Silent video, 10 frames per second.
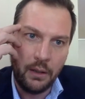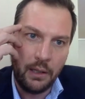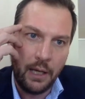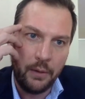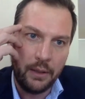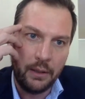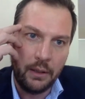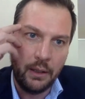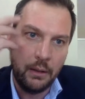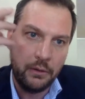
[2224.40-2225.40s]
allowing,
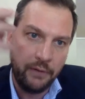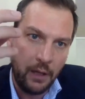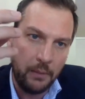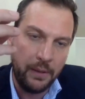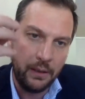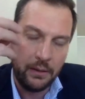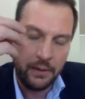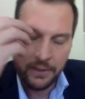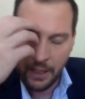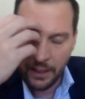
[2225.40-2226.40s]
developing
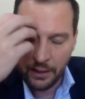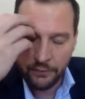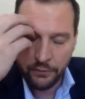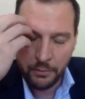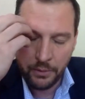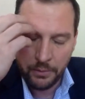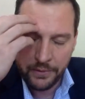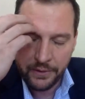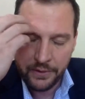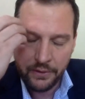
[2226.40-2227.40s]
these guidelines for the
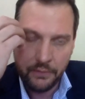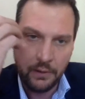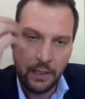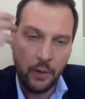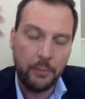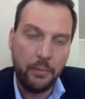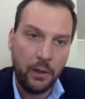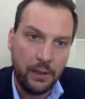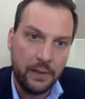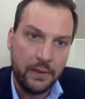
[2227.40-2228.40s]
purposes of allowing
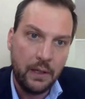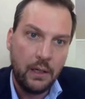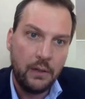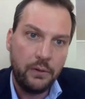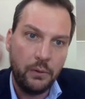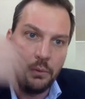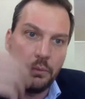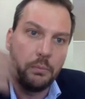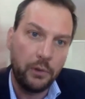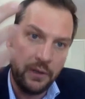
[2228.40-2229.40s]
parties
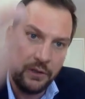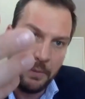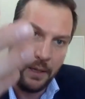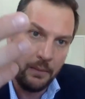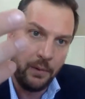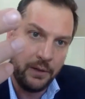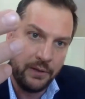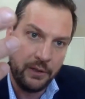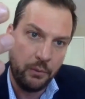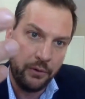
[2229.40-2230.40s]
to participate in the
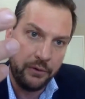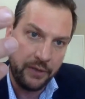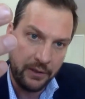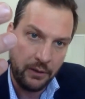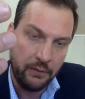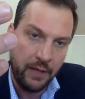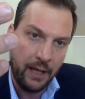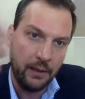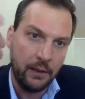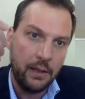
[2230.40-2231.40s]
process with sensitive
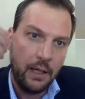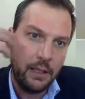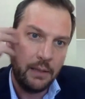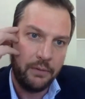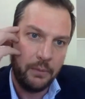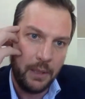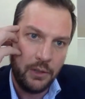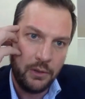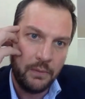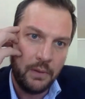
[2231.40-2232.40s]
data and
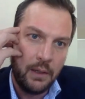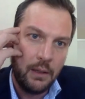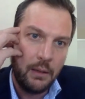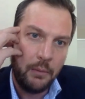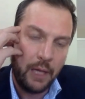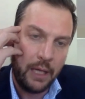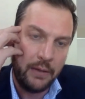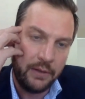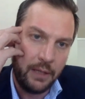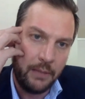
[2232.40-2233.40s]
information, while at
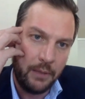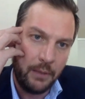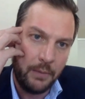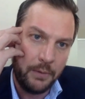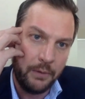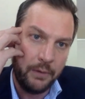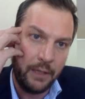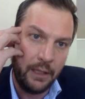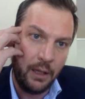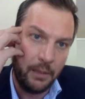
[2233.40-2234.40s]
the same time observing
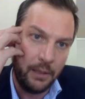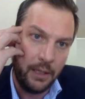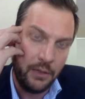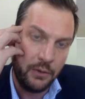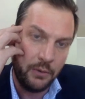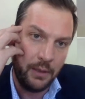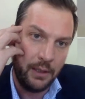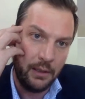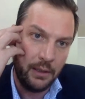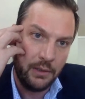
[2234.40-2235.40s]
any obligations or
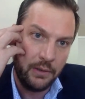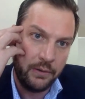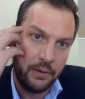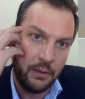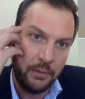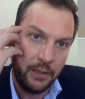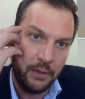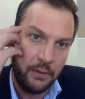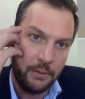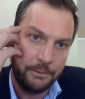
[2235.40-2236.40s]
regulations that pertain
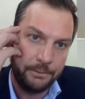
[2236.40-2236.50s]
to it.